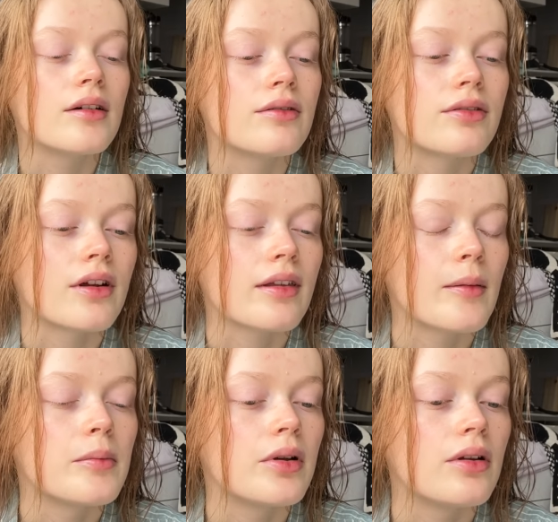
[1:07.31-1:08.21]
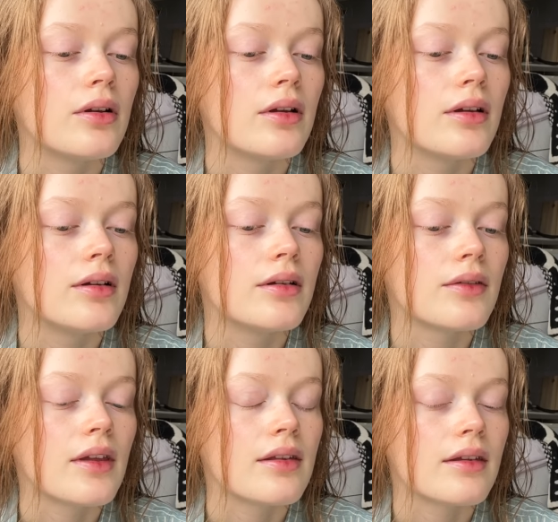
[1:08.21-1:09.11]
For example,
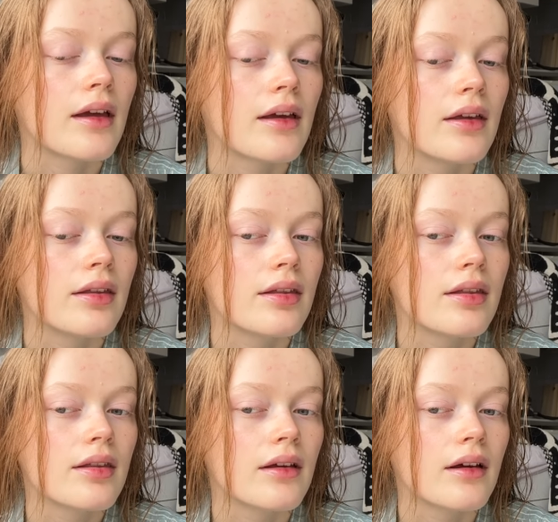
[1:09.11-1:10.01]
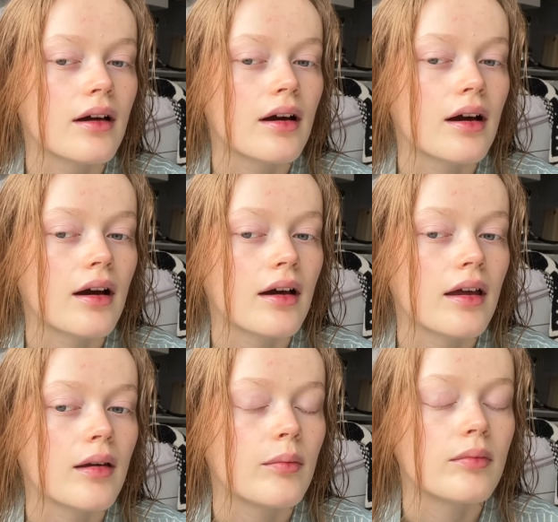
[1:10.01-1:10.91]
these days
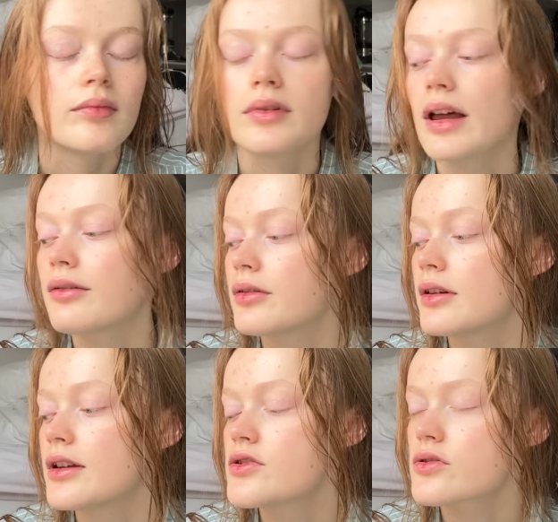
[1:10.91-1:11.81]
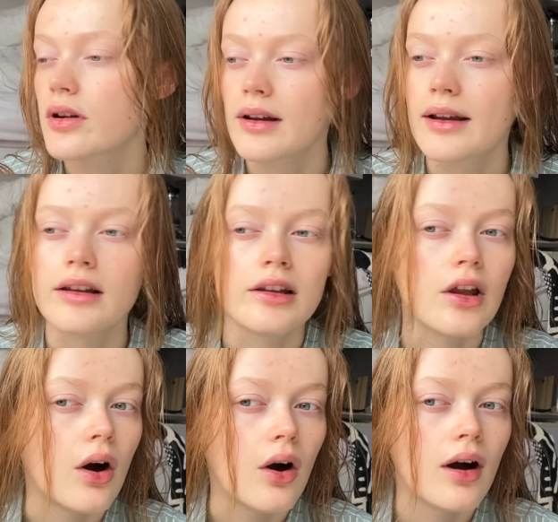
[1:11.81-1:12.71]
I'm definitely struggling a
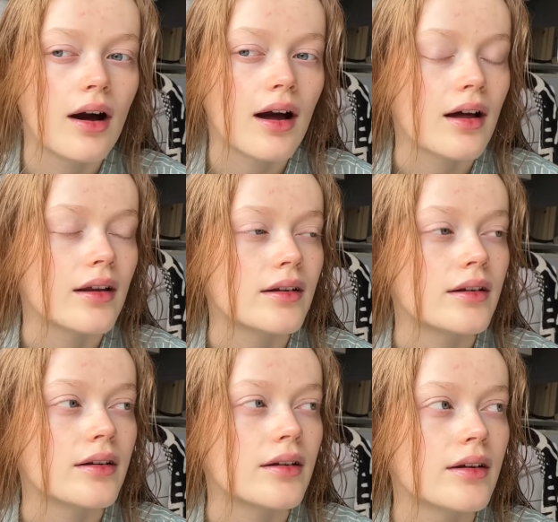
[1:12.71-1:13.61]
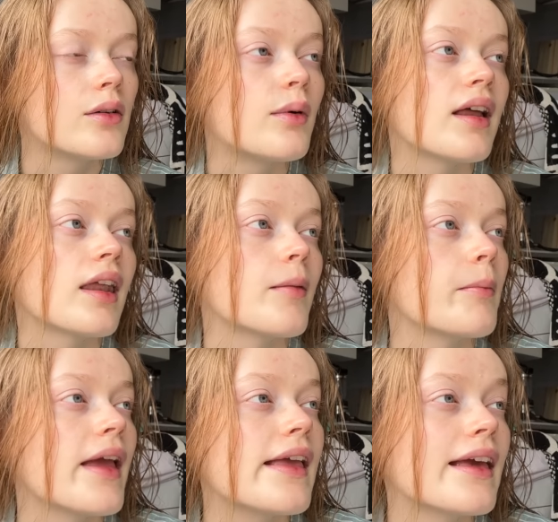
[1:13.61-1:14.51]
lot, and while I'm
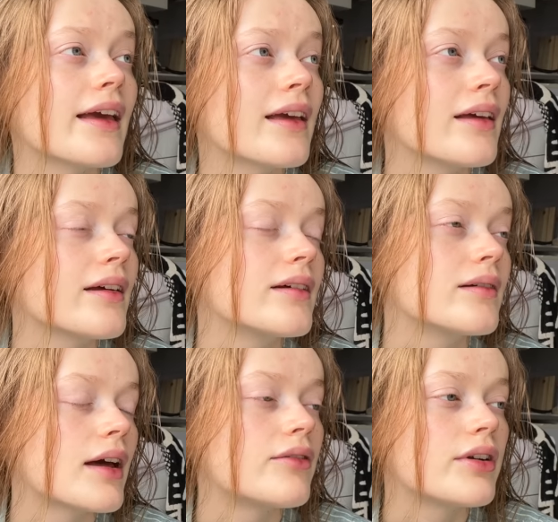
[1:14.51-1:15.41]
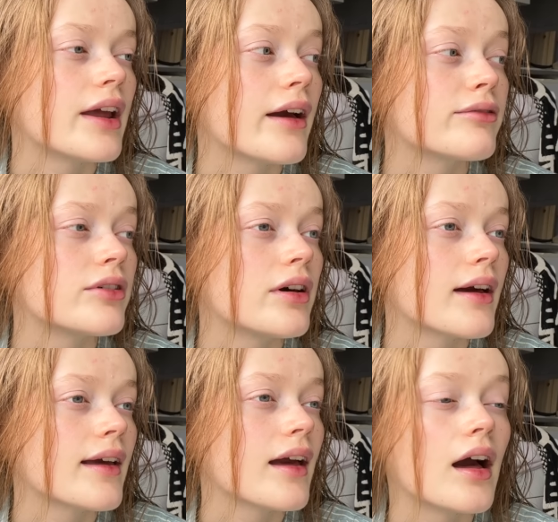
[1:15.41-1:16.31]
making every effort
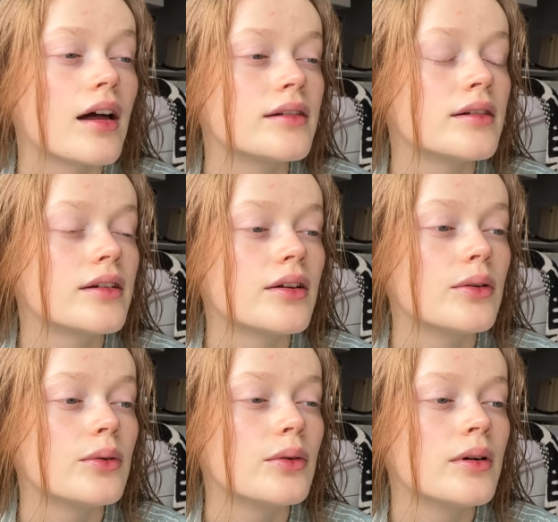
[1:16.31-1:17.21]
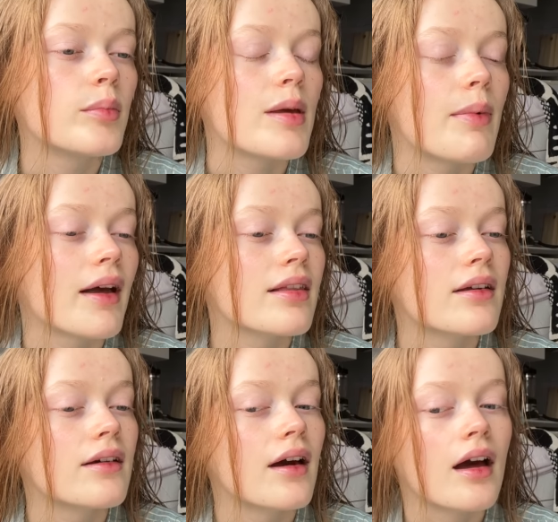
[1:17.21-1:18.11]
I can to be
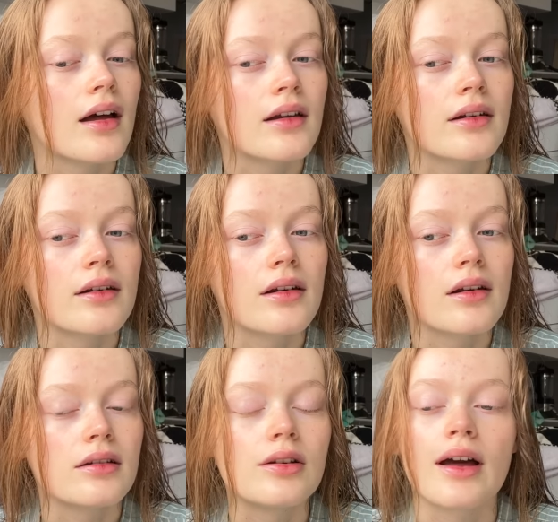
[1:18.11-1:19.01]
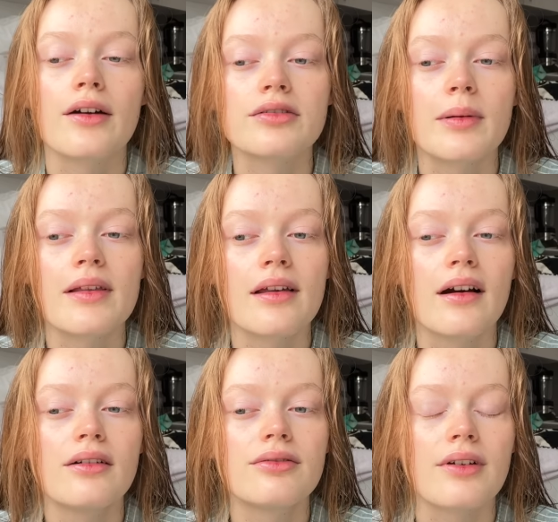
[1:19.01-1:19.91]
better and look after
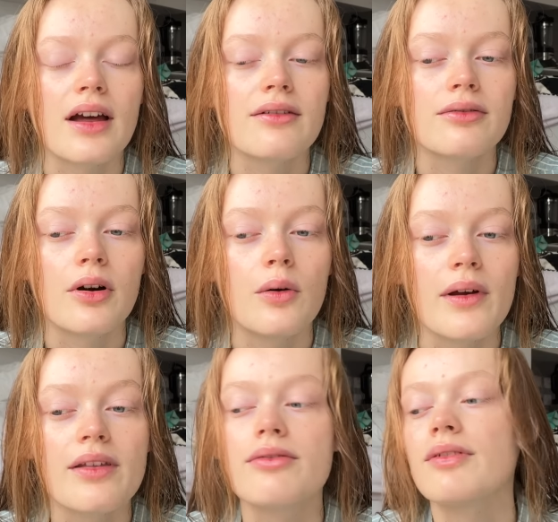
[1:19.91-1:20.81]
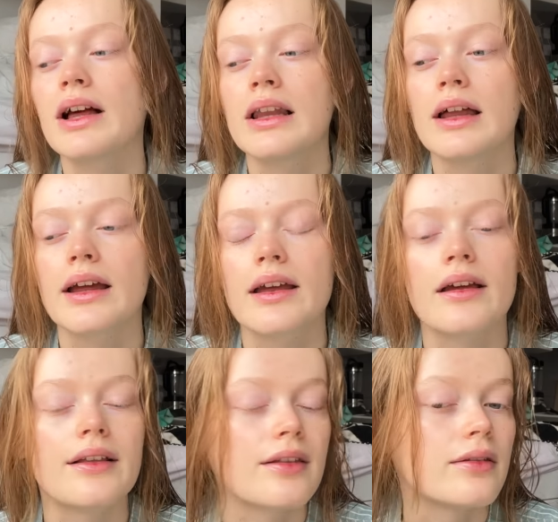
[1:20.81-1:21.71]
myself, I always feel like
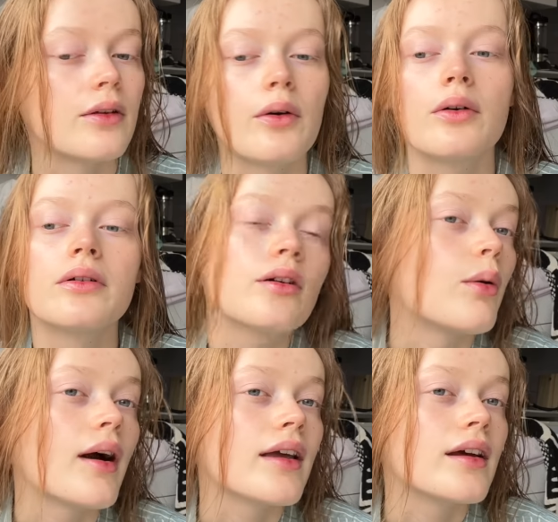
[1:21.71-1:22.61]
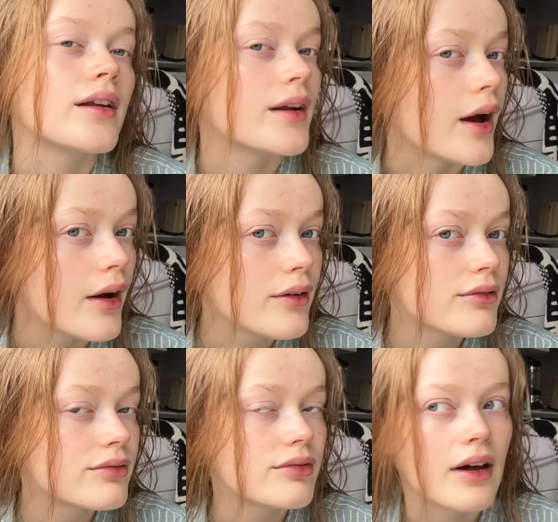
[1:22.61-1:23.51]
it's not quite enough,
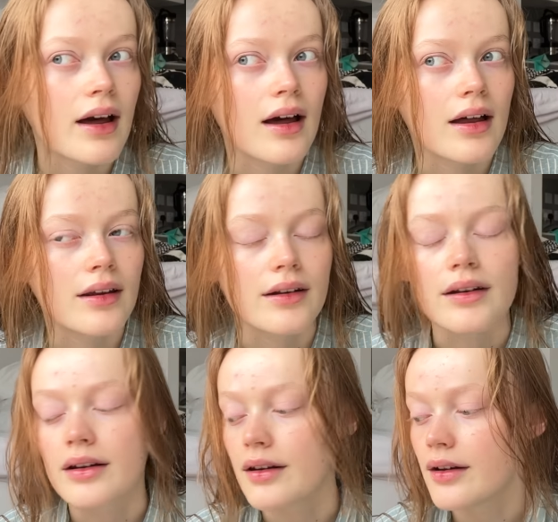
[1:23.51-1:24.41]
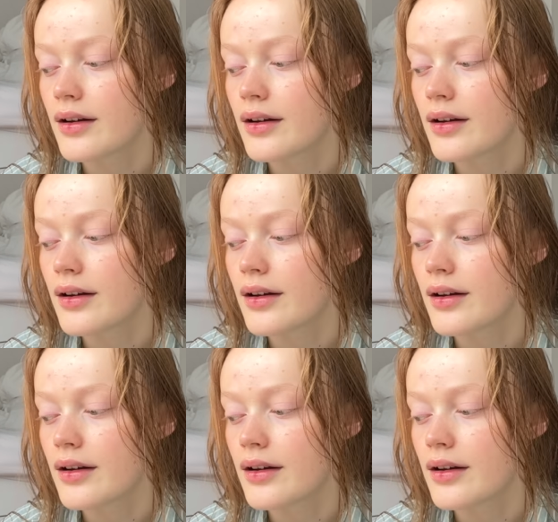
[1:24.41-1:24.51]
and